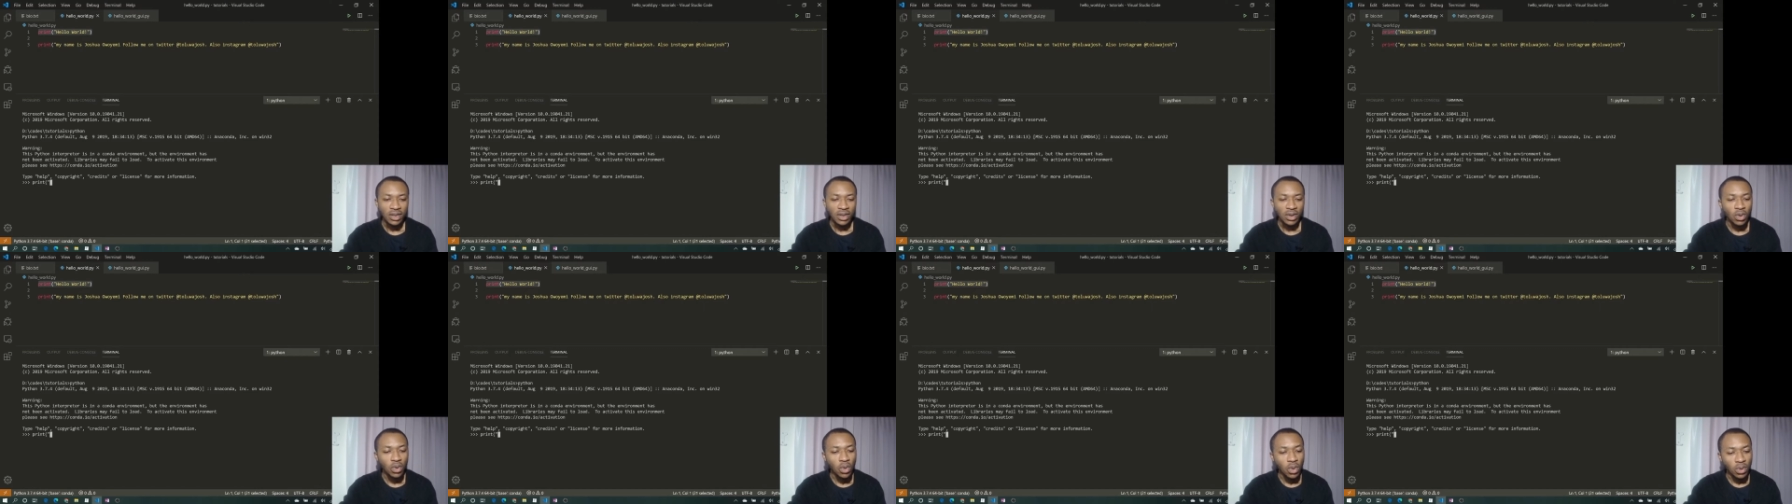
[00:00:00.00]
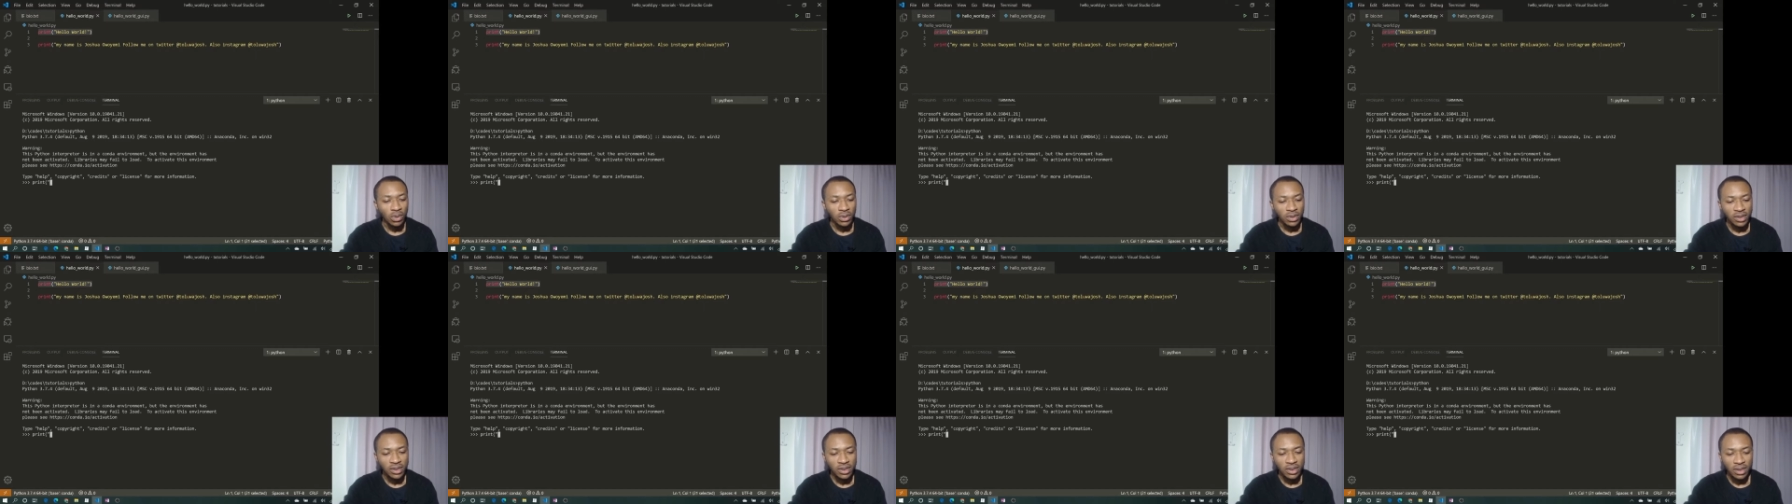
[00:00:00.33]

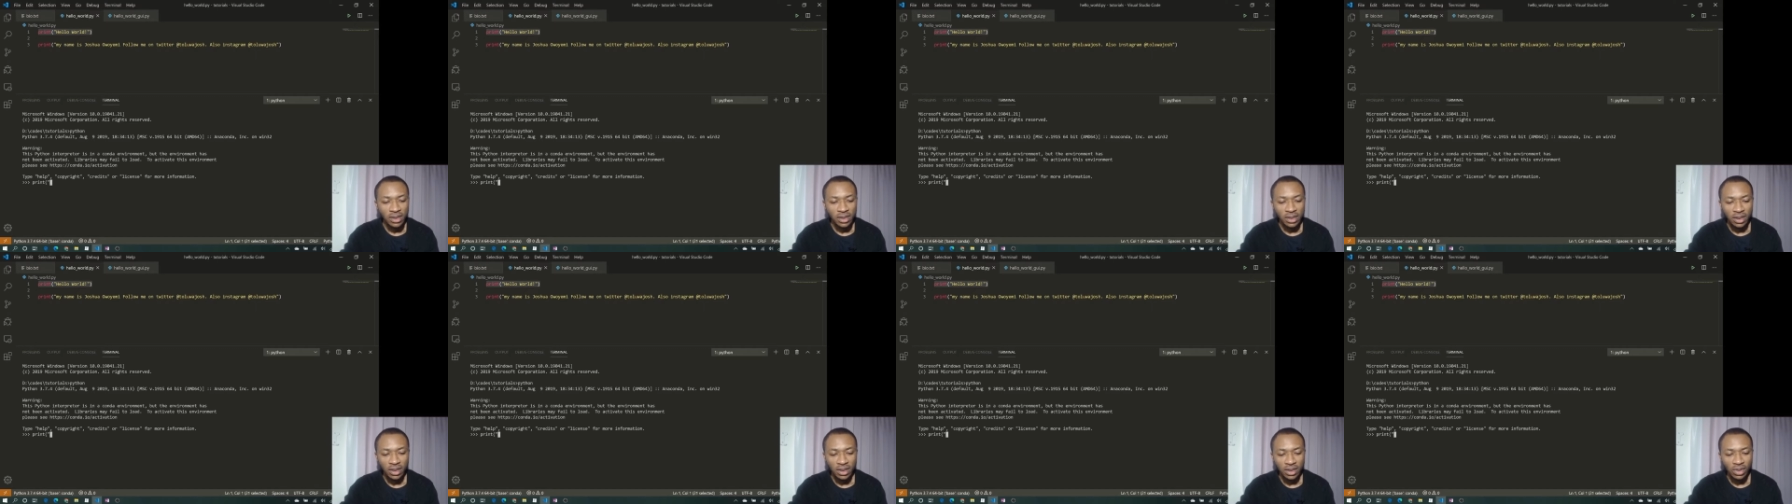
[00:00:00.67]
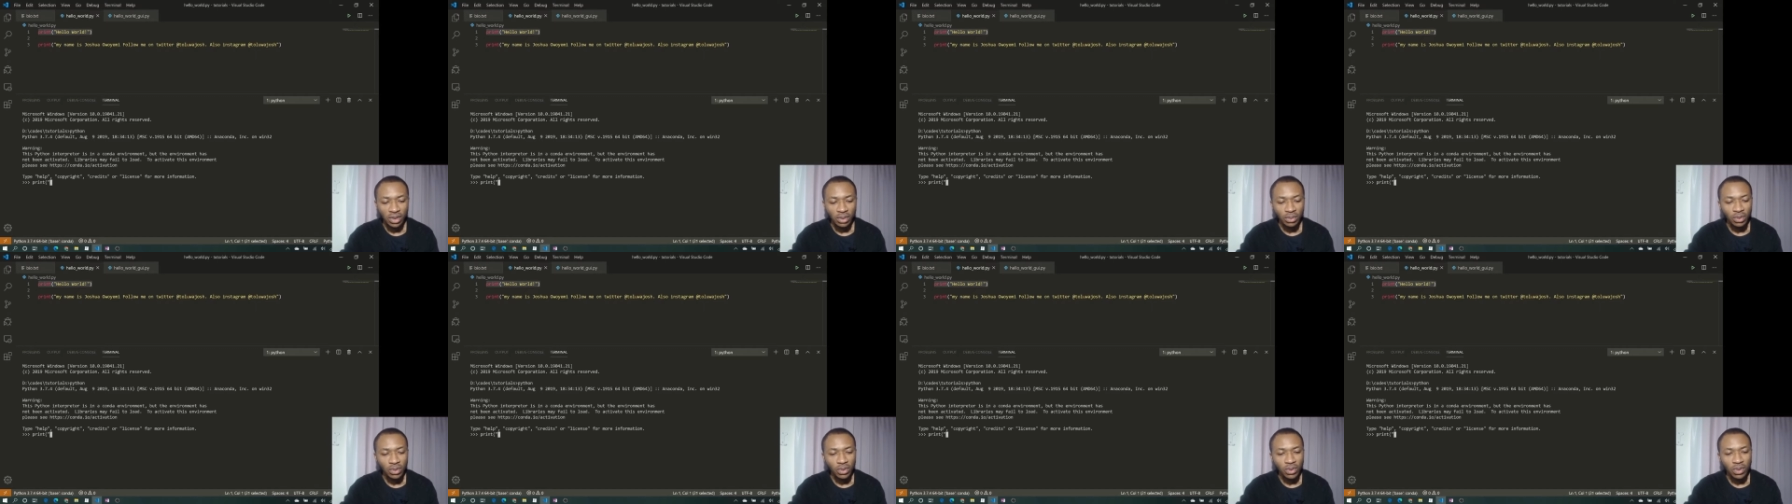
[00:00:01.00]
quotes, in the
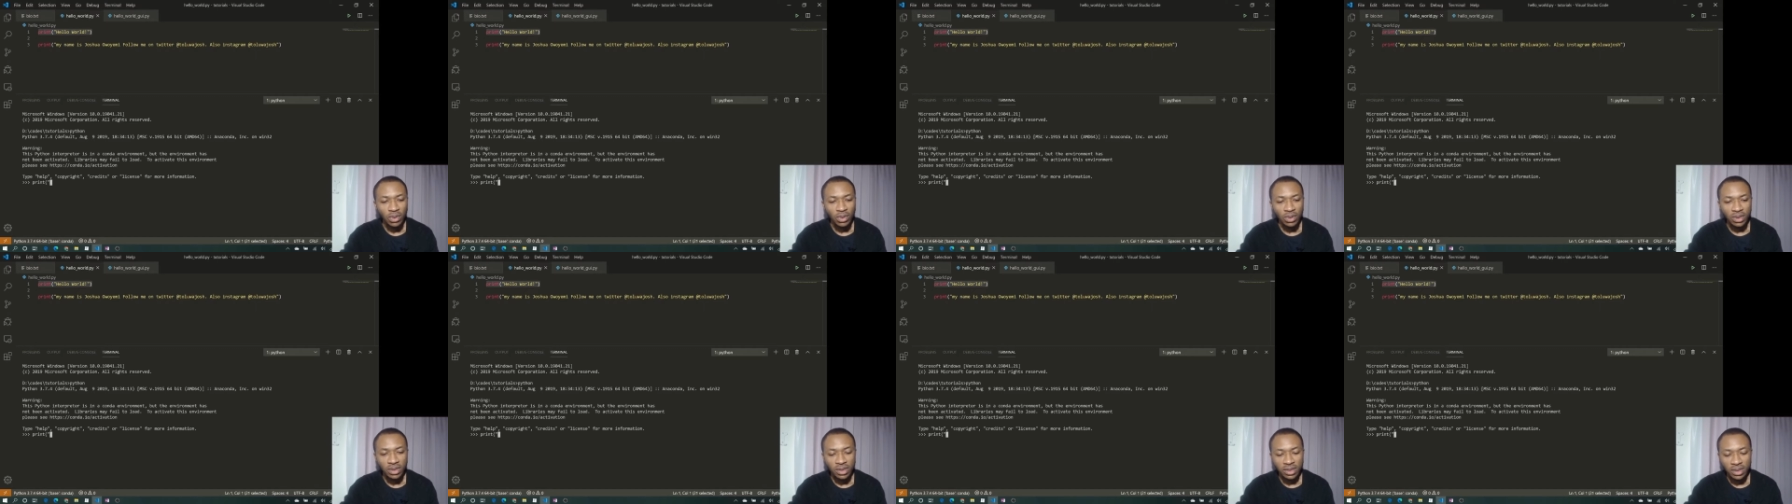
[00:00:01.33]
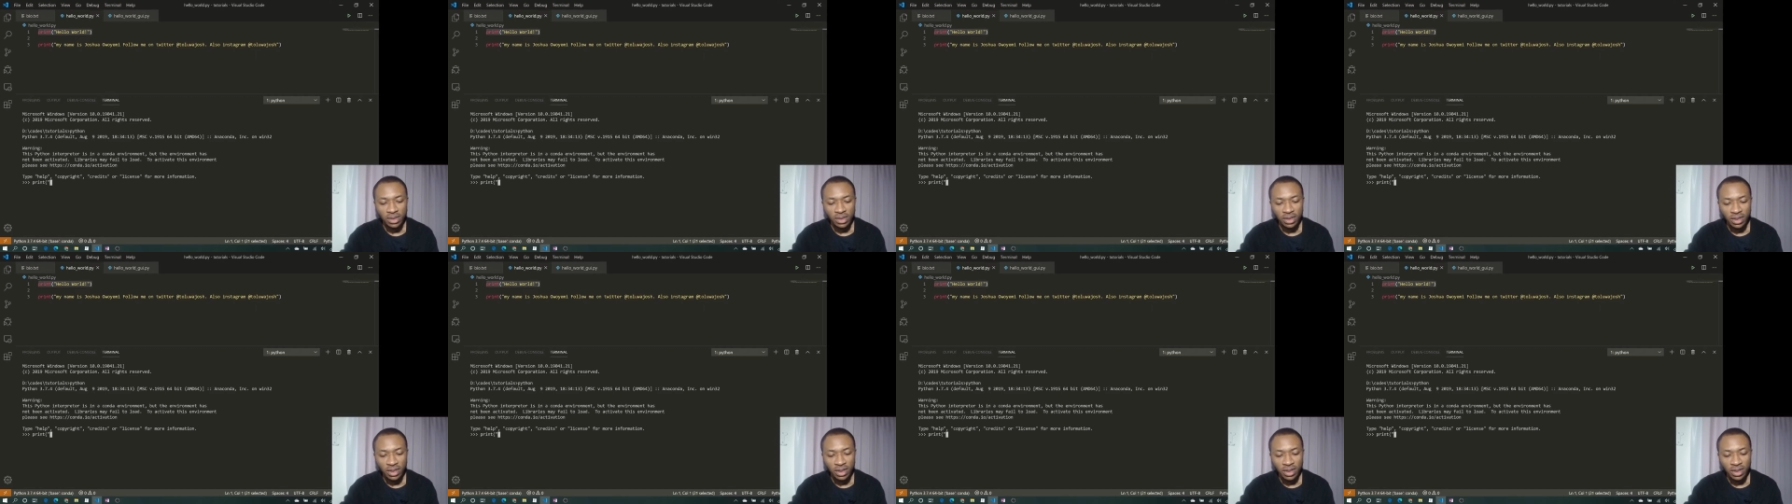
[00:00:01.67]
double quotes.